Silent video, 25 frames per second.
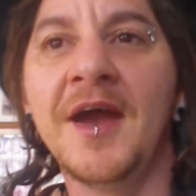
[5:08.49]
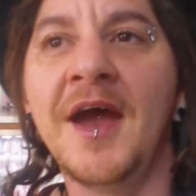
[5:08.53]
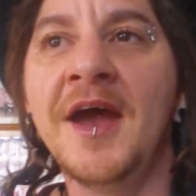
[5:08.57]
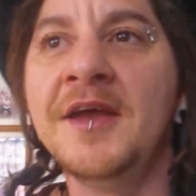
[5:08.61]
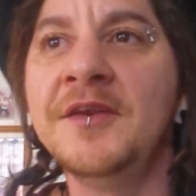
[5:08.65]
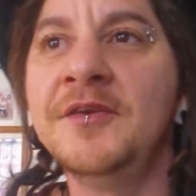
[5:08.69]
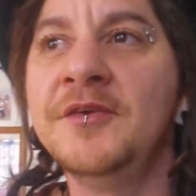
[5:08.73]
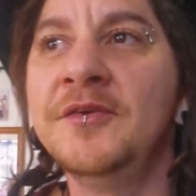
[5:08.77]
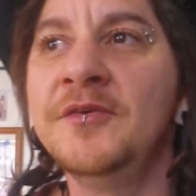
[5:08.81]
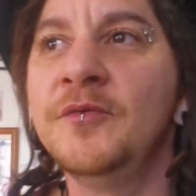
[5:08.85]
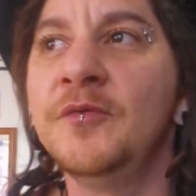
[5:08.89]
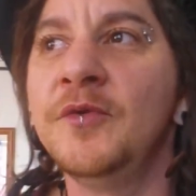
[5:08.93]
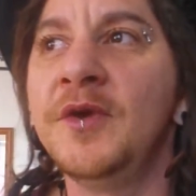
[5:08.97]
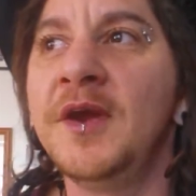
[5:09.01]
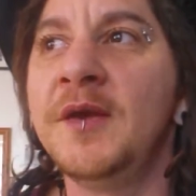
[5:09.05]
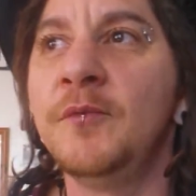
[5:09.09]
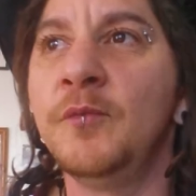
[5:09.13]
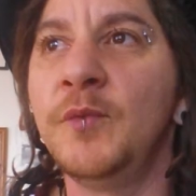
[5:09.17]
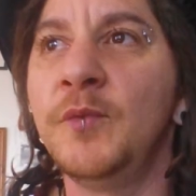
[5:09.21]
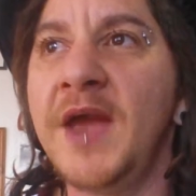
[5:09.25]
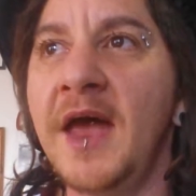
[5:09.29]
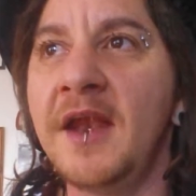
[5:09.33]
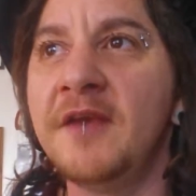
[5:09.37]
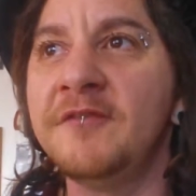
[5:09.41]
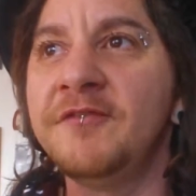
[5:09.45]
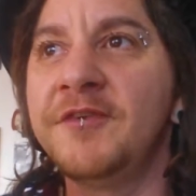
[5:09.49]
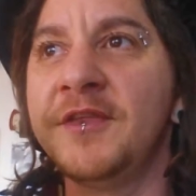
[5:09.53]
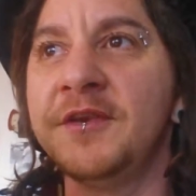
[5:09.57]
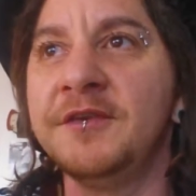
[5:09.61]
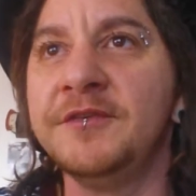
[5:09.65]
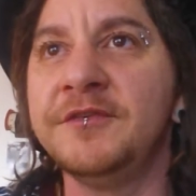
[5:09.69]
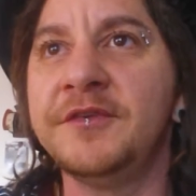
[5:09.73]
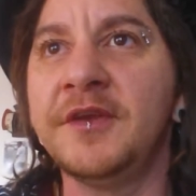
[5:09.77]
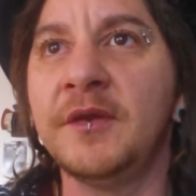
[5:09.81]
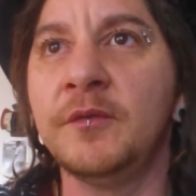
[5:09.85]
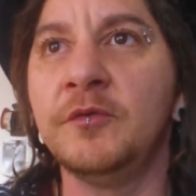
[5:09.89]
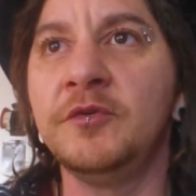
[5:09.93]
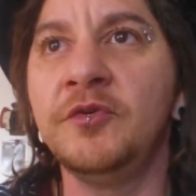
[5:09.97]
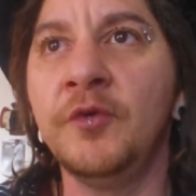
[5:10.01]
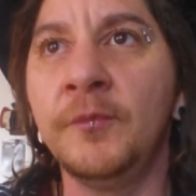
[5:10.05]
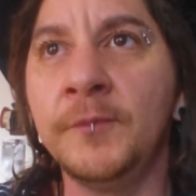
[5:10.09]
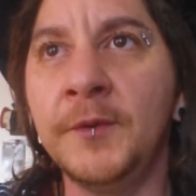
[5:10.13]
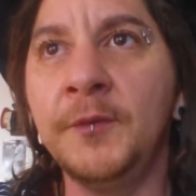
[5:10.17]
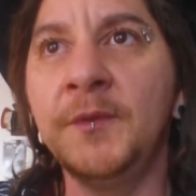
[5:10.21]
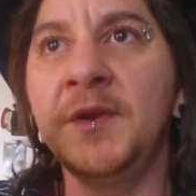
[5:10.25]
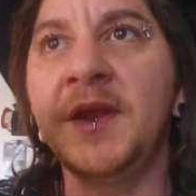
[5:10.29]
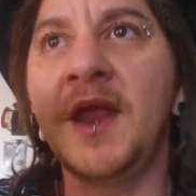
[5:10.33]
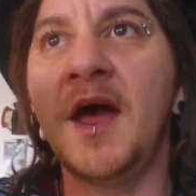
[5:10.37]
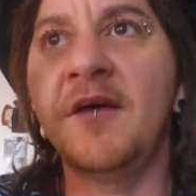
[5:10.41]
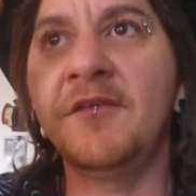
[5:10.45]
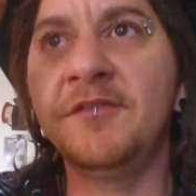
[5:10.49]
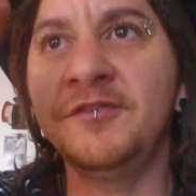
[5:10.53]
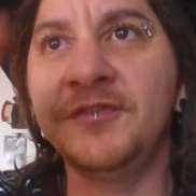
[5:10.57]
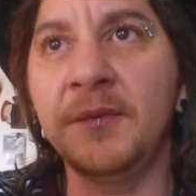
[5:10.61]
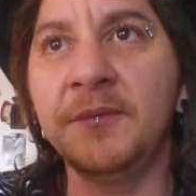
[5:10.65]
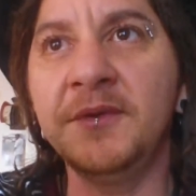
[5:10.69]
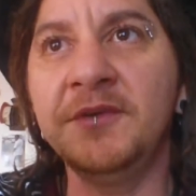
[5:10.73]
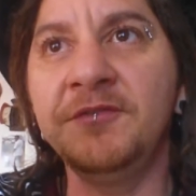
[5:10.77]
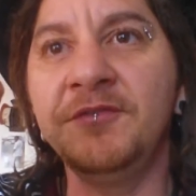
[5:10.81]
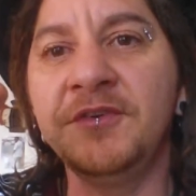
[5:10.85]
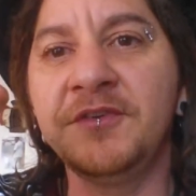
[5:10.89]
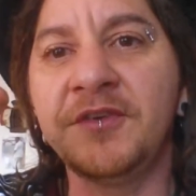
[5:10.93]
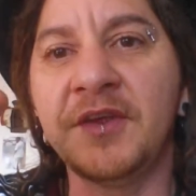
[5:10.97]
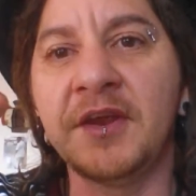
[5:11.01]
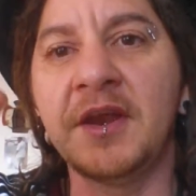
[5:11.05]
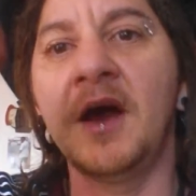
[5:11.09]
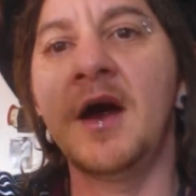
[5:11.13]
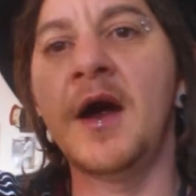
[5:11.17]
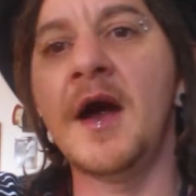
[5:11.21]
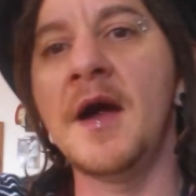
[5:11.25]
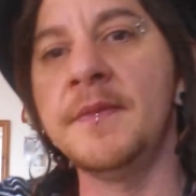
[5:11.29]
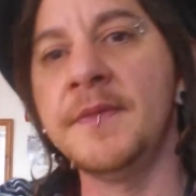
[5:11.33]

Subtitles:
and it, we had it for the, normally we'd have something for dinner